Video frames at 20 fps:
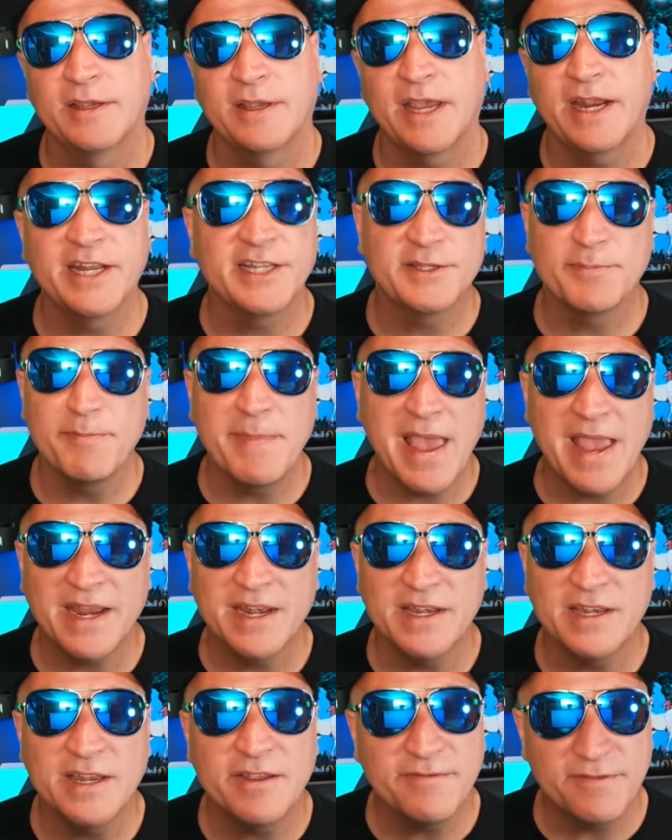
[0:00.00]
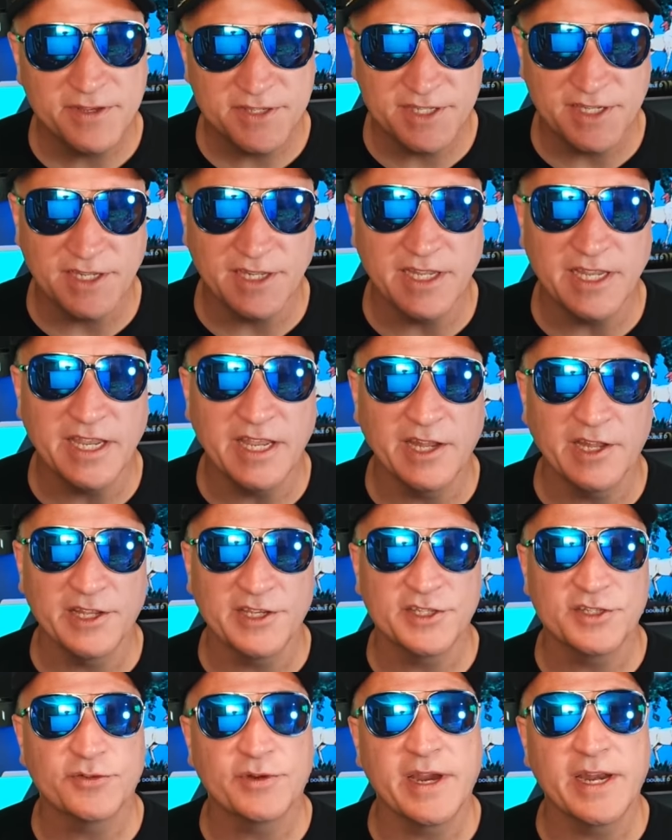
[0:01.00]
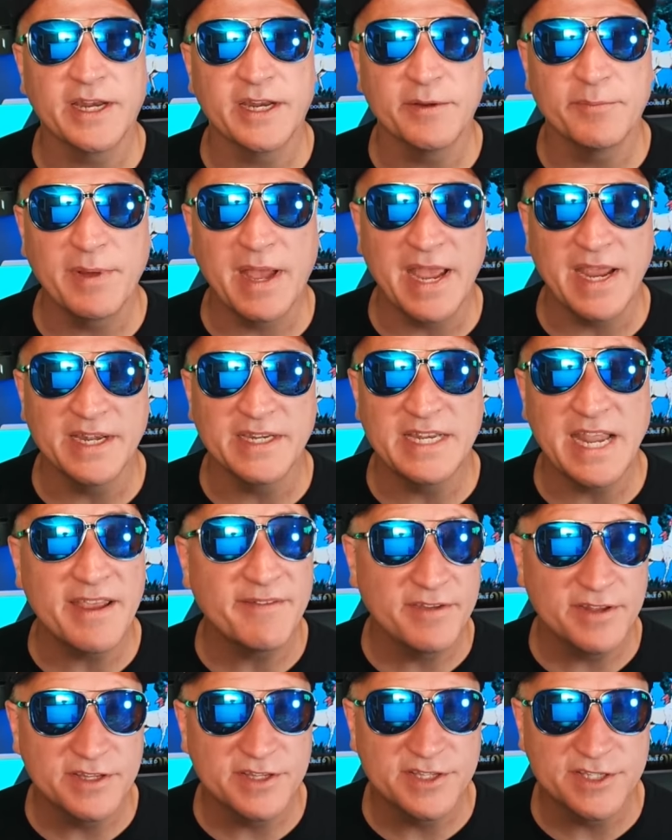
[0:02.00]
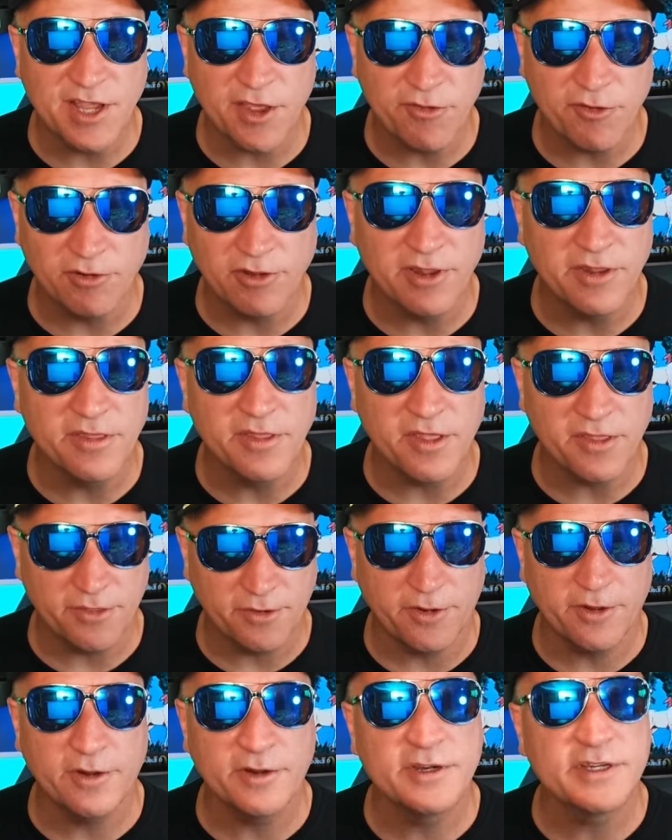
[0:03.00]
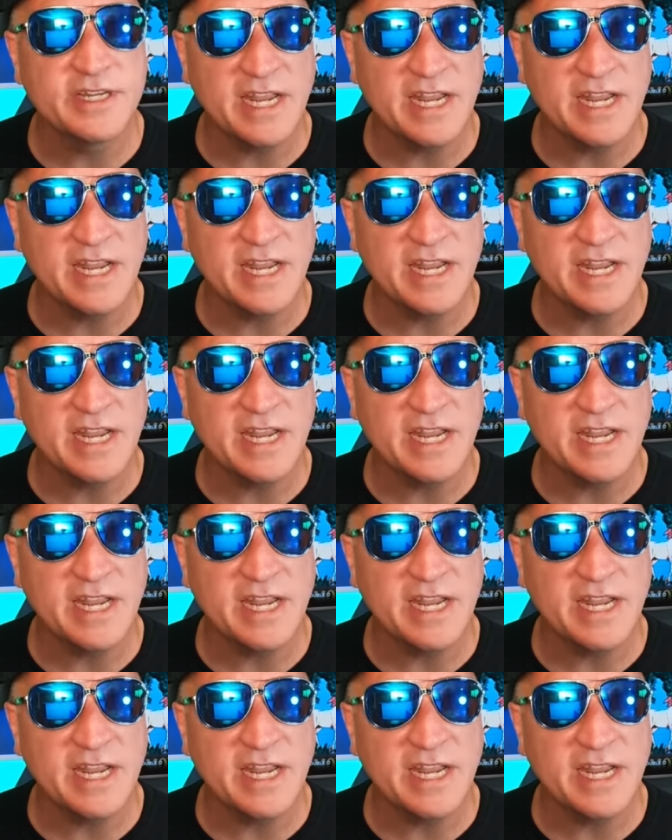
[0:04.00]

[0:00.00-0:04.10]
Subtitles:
and it's magnificently illustrated by David Sutherland III,